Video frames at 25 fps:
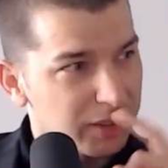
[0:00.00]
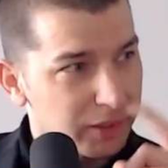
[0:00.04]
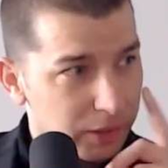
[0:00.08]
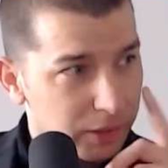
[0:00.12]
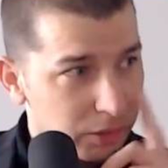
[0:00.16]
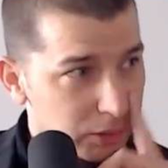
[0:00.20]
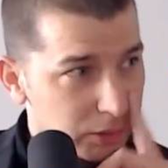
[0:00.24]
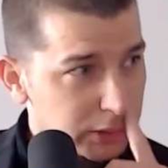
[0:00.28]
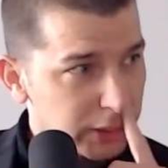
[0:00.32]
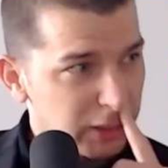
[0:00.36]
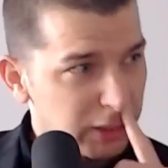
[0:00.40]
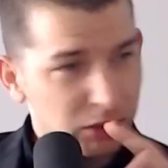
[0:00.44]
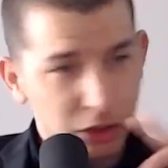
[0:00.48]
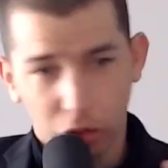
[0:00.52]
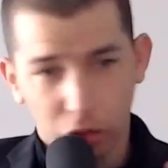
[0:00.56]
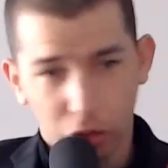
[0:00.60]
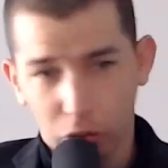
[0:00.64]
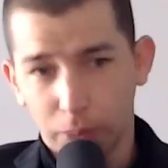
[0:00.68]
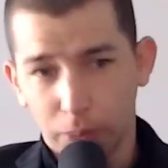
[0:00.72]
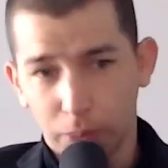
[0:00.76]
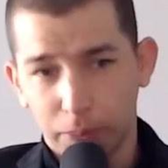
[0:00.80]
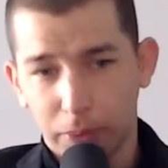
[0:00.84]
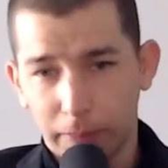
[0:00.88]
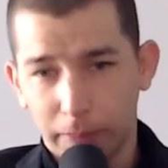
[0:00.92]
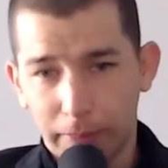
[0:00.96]
it was it was a
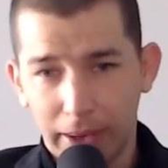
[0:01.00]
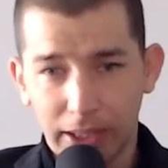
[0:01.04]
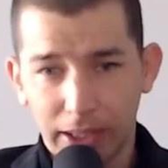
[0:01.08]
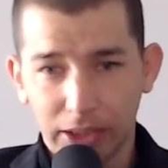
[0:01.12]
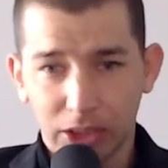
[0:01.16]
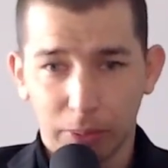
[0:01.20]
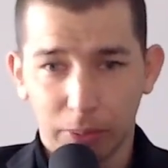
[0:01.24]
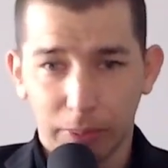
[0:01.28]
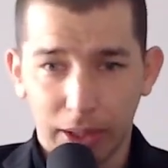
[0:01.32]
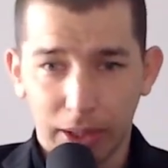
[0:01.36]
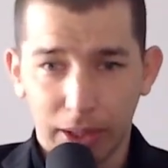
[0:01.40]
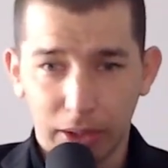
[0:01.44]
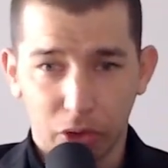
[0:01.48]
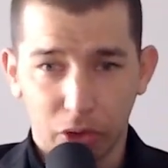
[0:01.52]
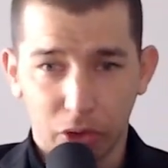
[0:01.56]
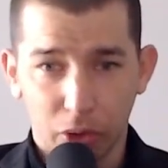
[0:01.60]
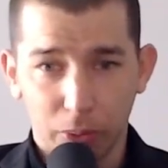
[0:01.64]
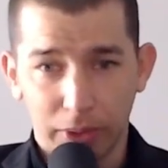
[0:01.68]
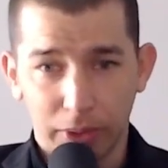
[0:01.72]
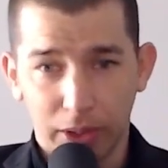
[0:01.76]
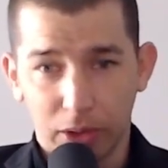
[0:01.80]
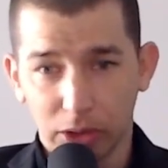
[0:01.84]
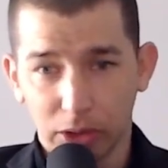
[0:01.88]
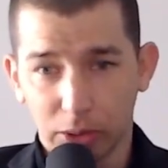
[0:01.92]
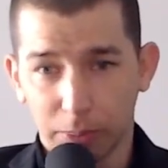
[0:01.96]
group, a mastermind group
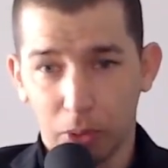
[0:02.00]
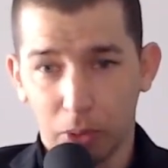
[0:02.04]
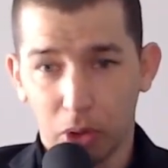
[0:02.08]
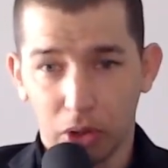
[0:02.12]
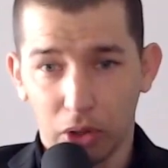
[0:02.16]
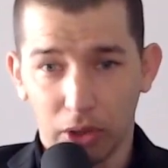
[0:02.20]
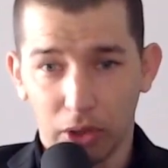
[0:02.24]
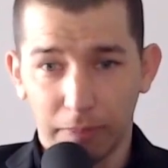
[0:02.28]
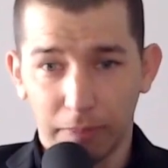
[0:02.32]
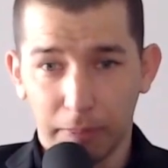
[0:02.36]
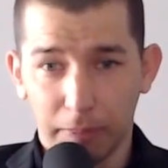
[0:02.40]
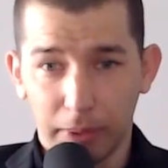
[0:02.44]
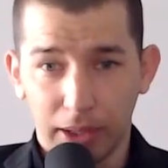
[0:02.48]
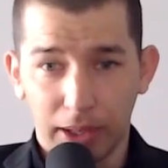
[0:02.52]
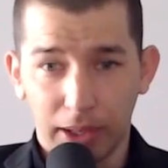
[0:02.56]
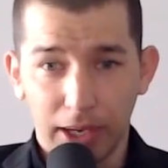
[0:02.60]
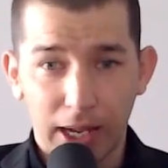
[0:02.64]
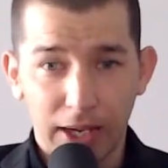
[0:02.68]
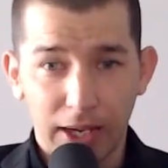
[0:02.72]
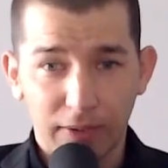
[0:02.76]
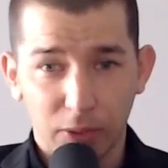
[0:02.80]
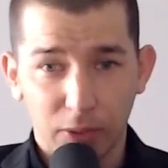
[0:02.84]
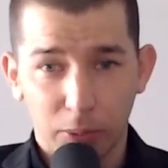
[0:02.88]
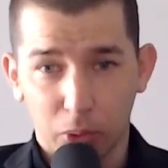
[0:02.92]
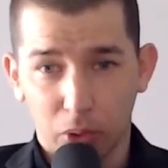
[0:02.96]
that I was a part of, but a
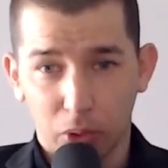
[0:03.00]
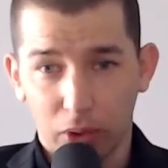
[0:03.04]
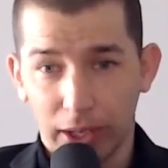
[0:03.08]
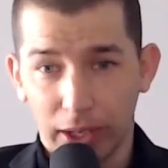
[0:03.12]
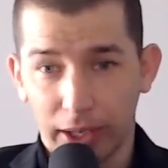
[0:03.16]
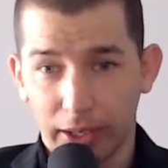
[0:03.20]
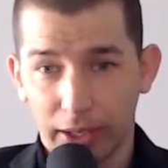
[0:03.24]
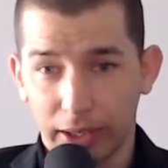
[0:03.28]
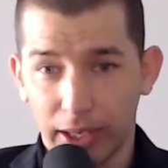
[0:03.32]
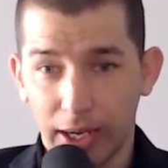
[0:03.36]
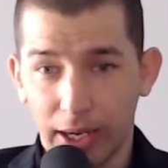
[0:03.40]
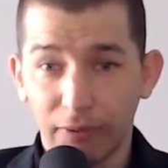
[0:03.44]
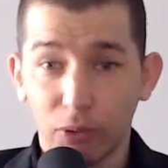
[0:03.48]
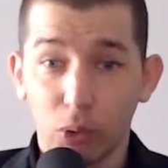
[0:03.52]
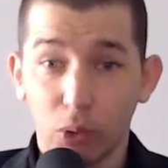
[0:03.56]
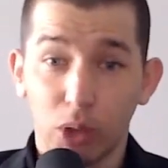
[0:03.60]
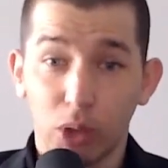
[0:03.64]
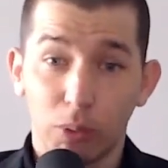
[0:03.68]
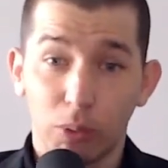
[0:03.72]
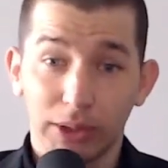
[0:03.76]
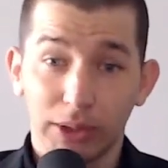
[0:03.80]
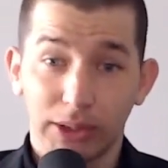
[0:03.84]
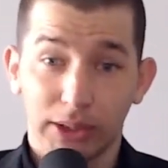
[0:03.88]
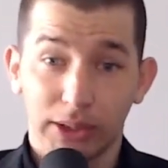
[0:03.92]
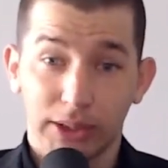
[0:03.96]
lot of them were like, everyone
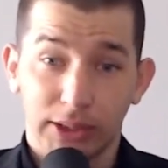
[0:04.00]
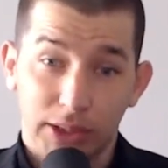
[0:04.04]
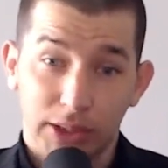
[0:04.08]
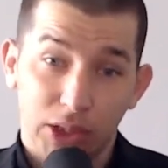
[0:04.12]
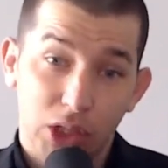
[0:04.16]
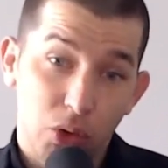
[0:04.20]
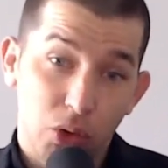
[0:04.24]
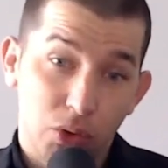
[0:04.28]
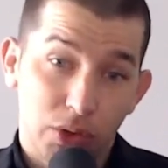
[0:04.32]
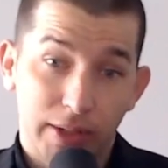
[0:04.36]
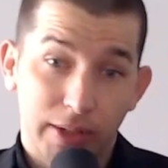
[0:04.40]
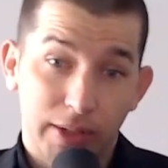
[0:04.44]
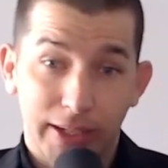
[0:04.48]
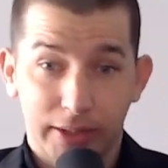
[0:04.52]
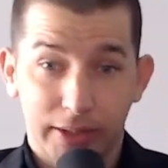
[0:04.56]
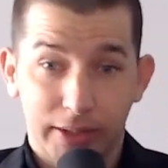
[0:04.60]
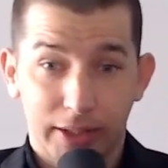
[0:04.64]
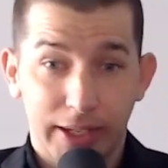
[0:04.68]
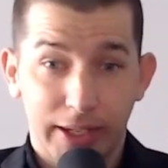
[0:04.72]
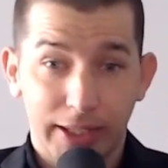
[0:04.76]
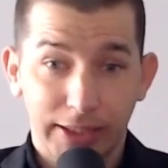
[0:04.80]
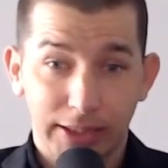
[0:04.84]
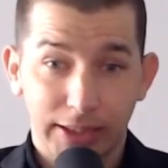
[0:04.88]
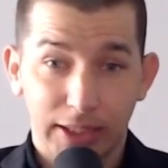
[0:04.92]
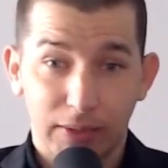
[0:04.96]
wants to go to like the
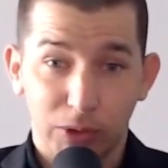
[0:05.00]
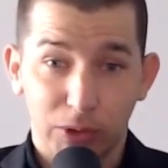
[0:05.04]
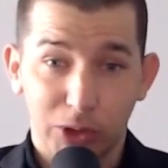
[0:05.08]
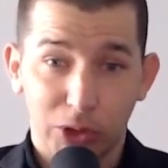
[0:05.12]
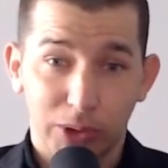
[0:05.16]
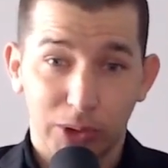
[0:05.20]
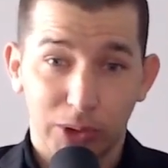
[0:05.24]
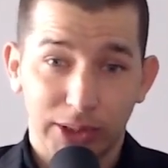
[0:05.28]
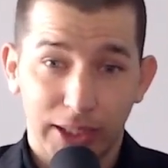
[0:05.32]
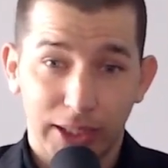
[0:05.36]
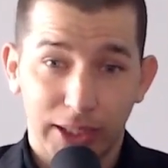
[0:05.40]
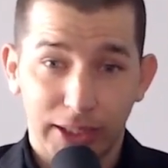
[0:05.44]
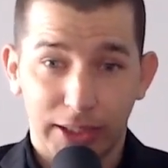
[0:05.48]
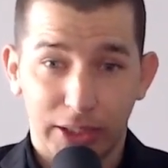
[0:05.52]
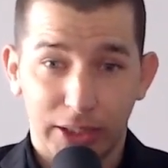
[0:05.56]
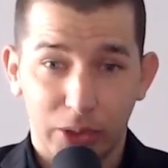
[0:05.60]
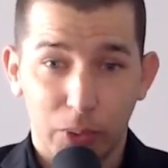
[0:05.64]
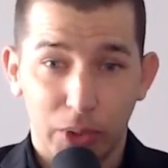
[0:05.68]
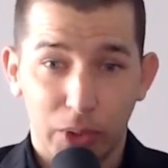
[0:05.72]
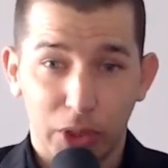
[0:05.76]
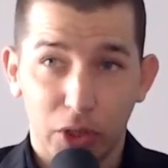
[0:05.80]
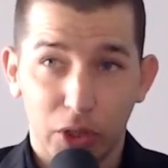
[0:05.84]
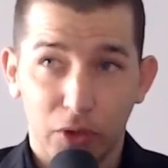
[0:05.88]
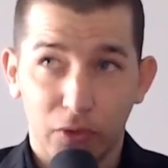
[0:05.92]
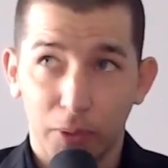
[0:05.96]
next level, so it's like you
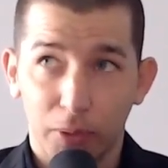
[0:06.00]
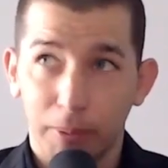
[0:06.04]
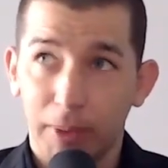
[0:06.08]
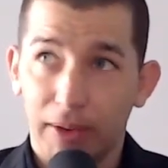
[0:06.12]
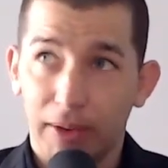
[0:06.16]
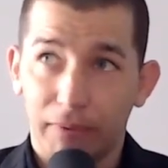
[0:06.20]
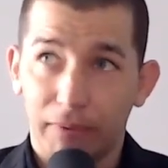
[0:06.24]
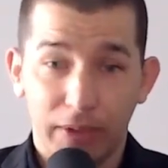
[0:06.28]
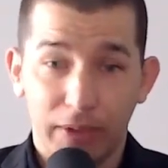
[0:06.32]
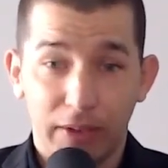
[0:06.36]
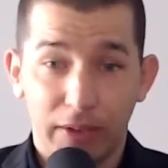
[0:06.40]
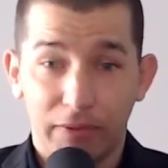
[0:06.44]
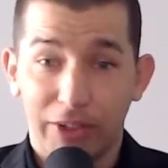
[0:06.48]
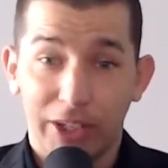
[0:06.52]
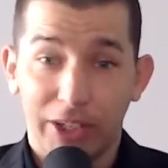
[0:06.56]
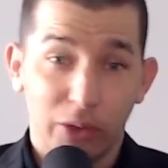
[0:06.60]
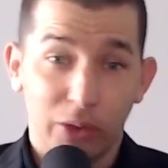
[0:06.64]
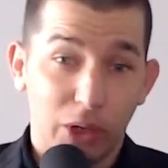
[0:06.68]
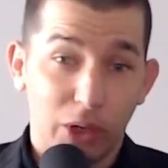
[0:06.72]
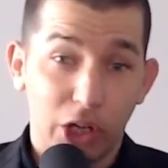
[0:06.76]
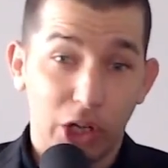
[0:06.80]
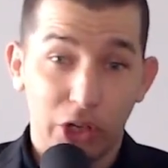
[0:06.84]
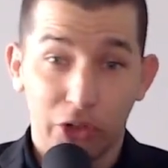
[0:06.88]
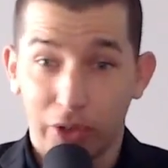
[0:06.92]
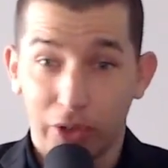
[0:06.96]
want to go from like fifty
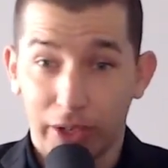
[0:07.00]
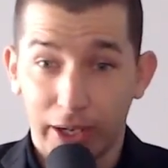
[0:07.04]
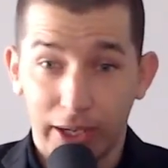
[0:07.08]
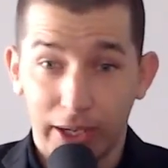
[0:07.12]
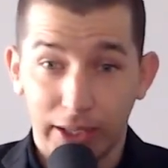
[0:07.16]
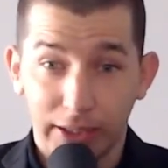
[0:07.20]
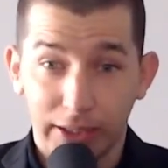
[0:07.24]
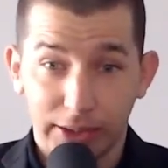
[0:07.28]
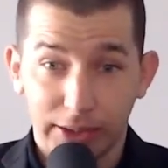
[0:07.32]
to hundred k.